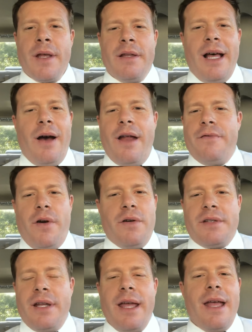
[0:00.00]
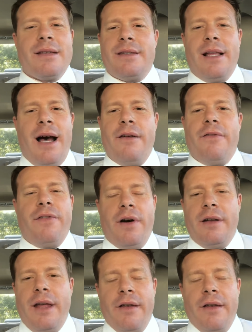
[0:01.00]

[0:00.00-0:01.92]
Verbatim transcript: Now, adversity is not fun.